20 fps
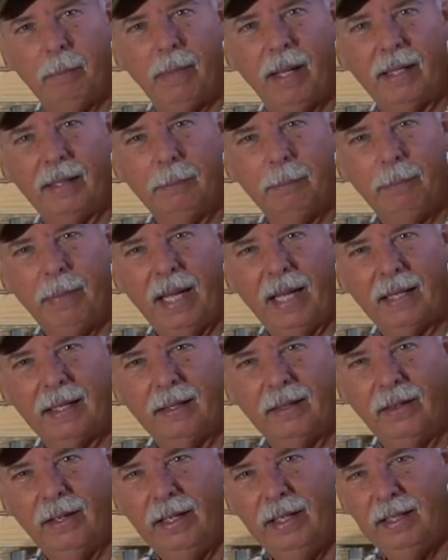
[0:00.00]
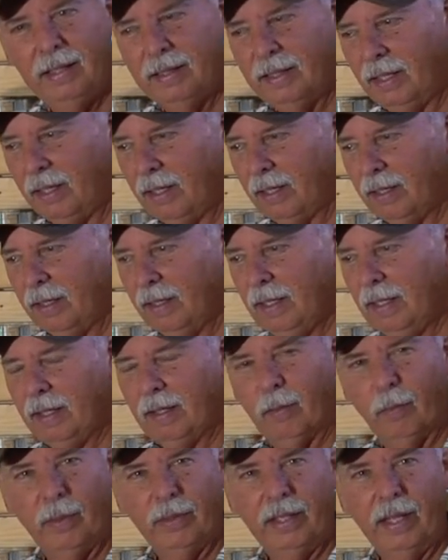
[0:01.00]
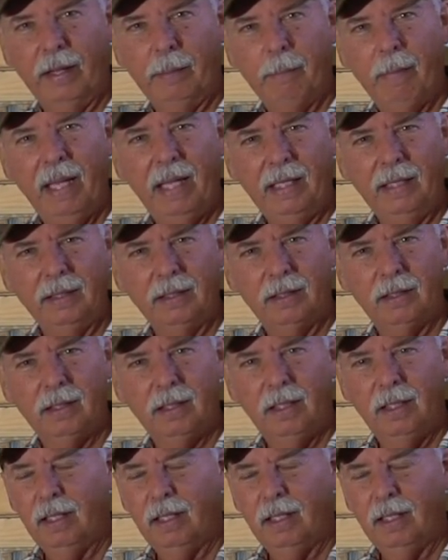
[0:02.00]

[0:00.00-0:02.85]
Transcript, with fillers: them by the back of their head there when they mate.